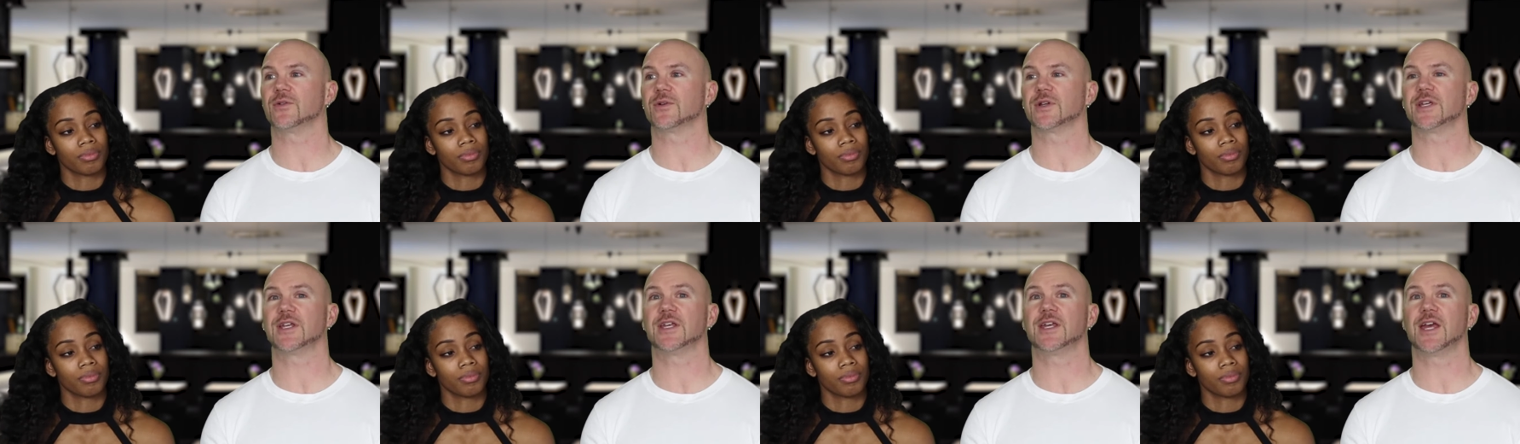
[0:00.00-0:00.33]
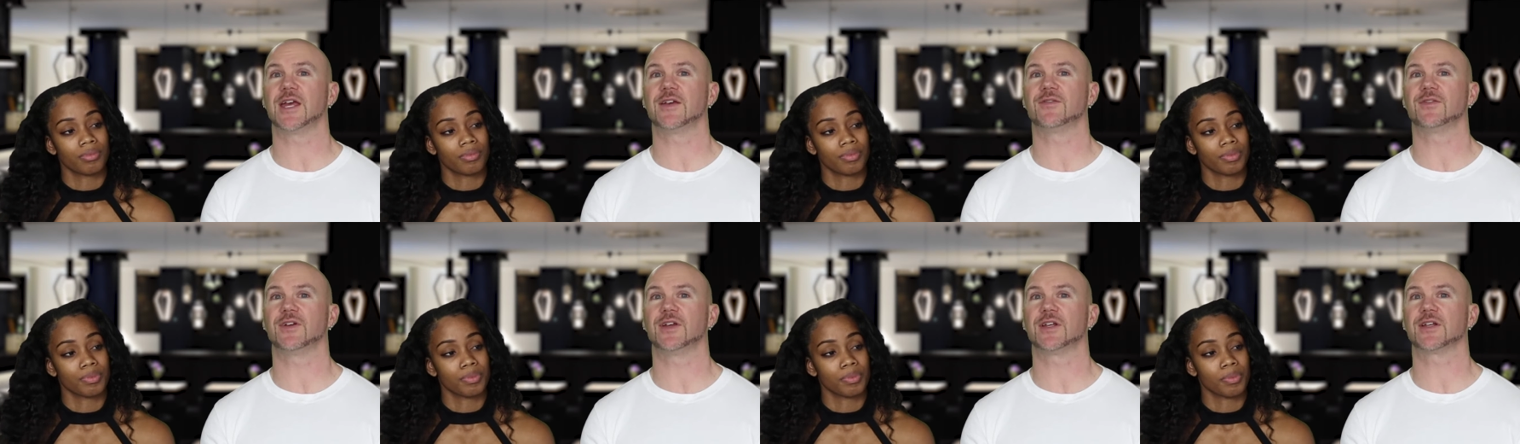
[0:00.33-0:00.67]
Speaker 1: where he
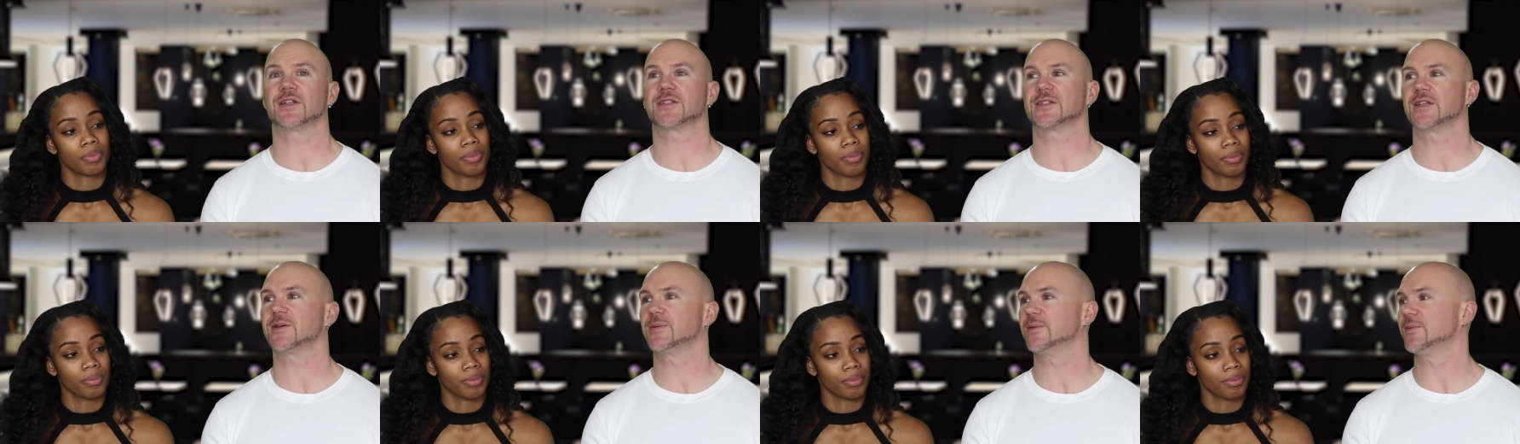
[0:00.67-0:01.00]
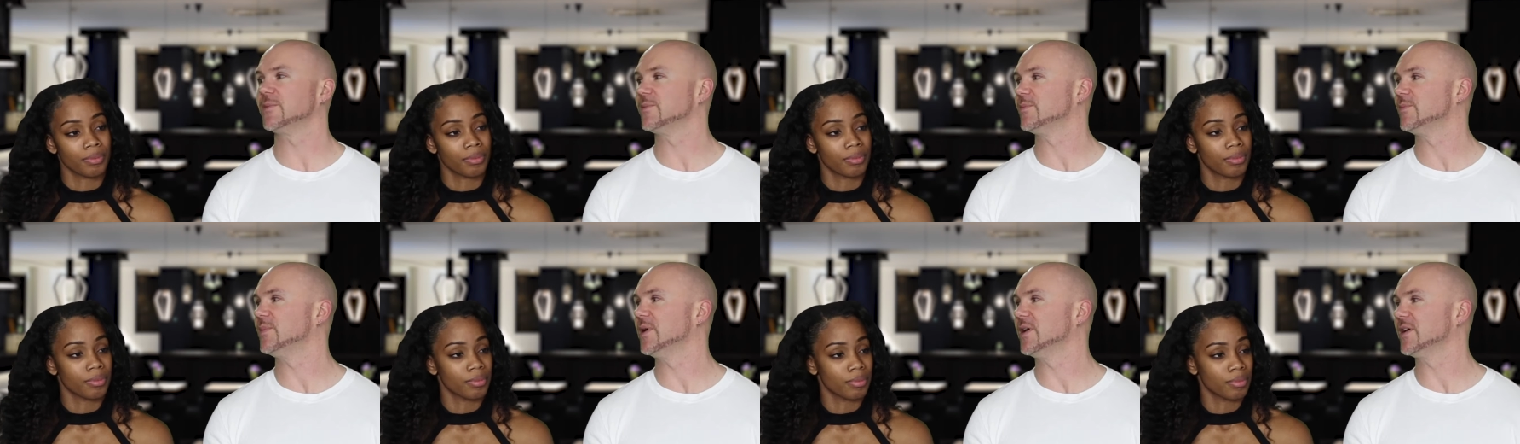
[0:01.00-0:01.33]
gave in because I've
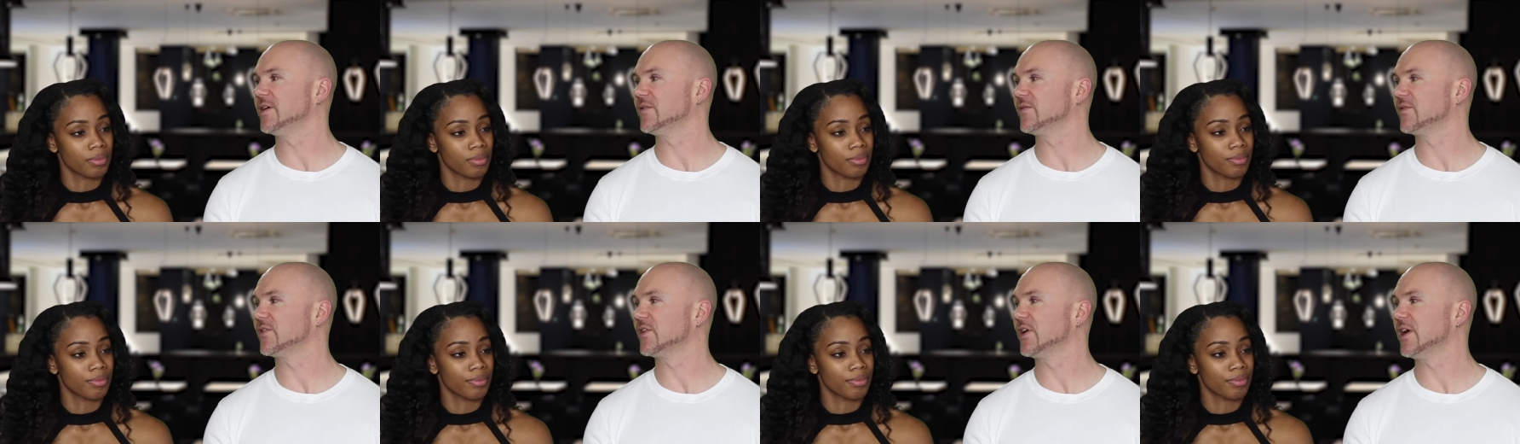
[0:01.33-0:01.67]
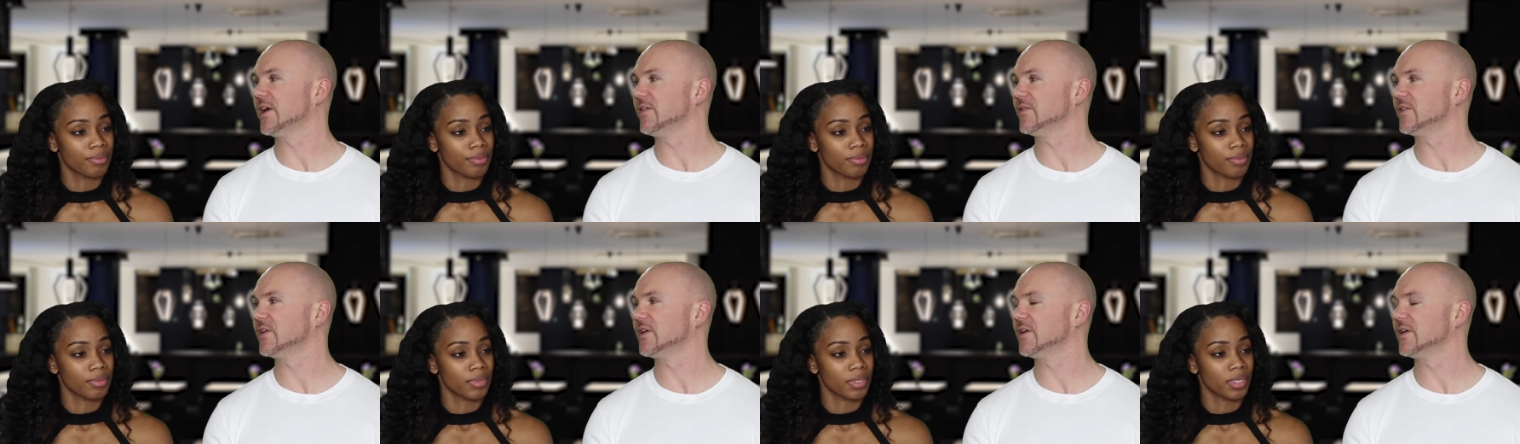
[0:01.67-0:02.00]
been bugging
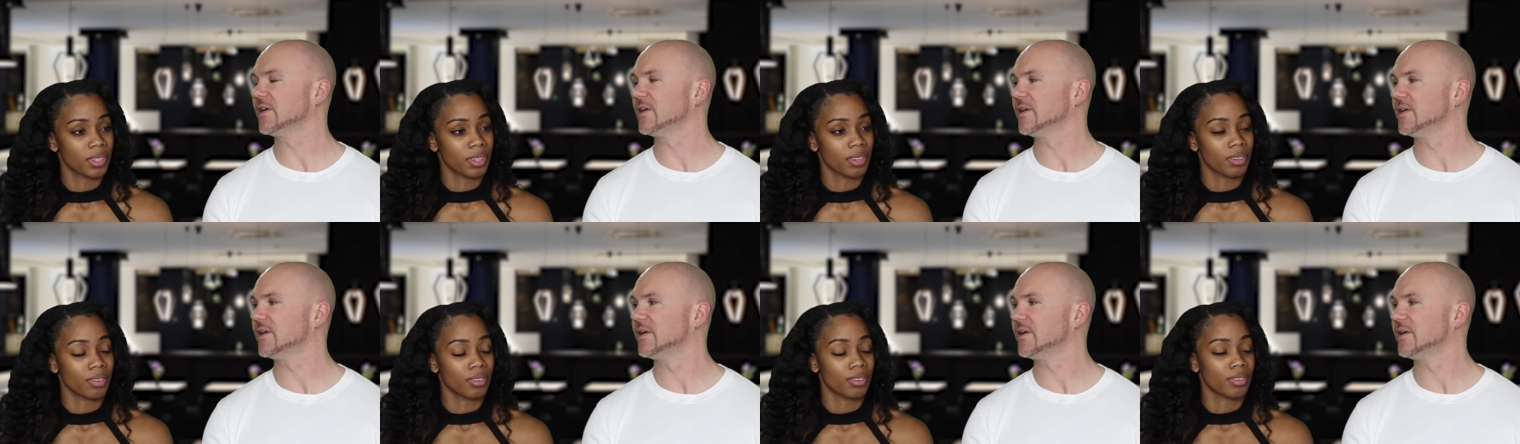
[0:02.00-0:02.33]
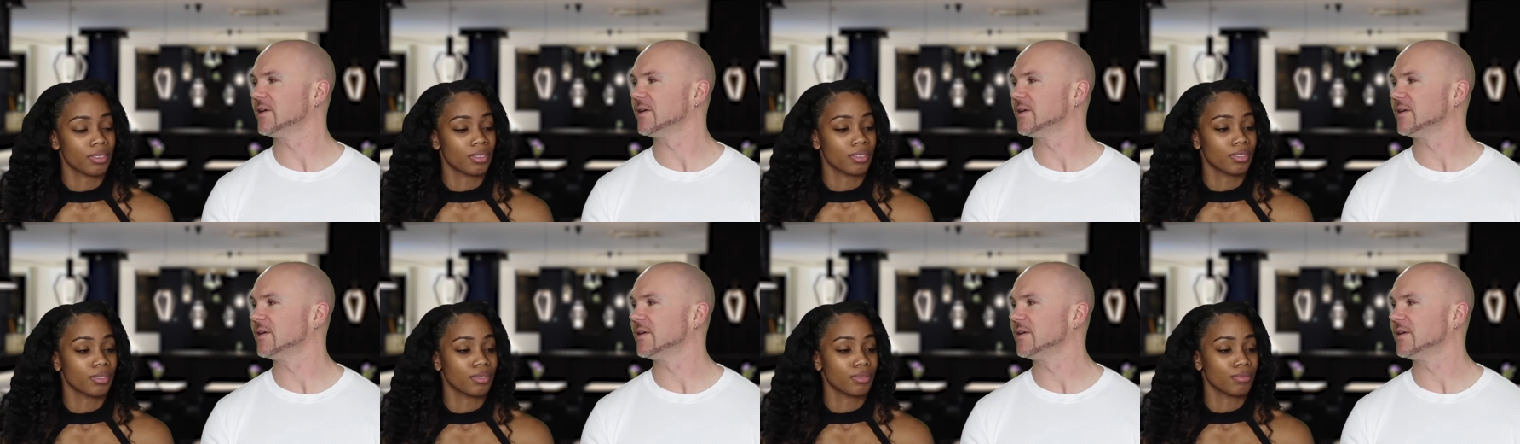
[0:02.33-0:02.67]
forever,
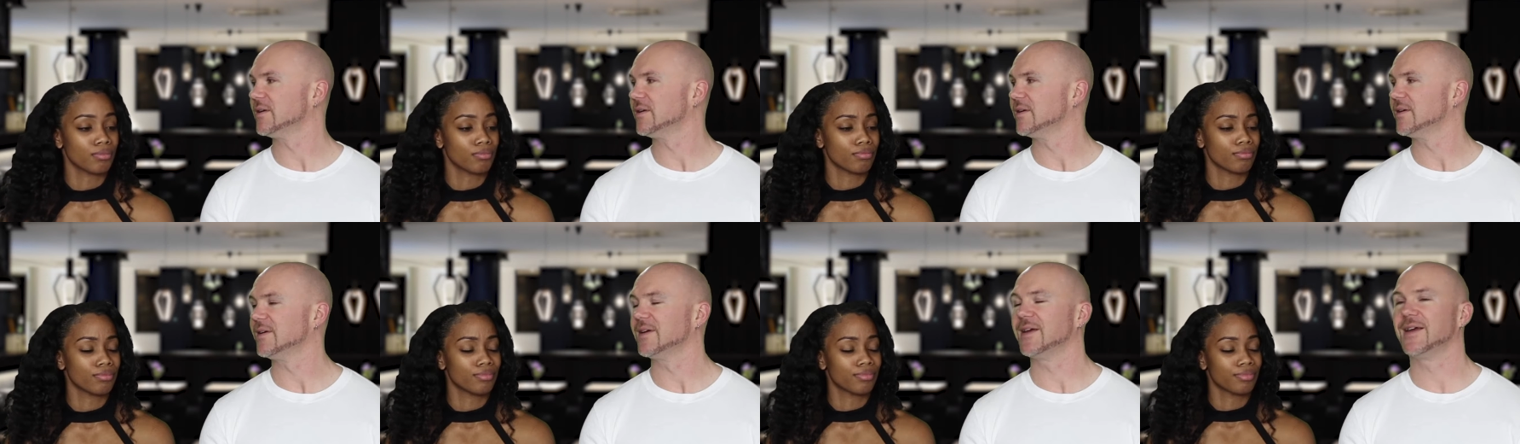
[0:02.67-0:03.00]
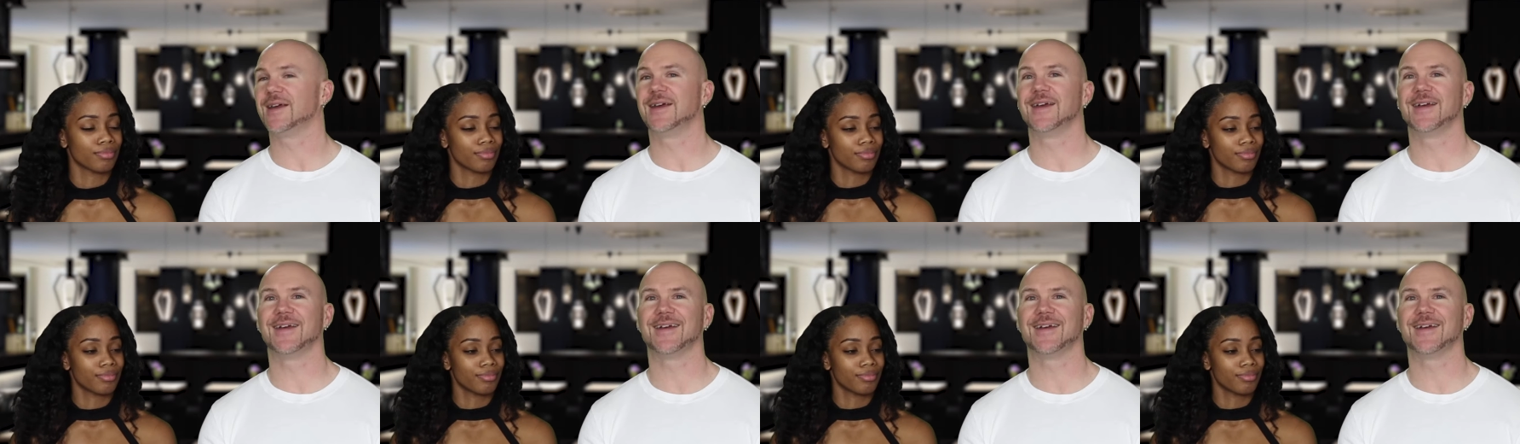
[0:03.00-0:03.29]
mm-hmm.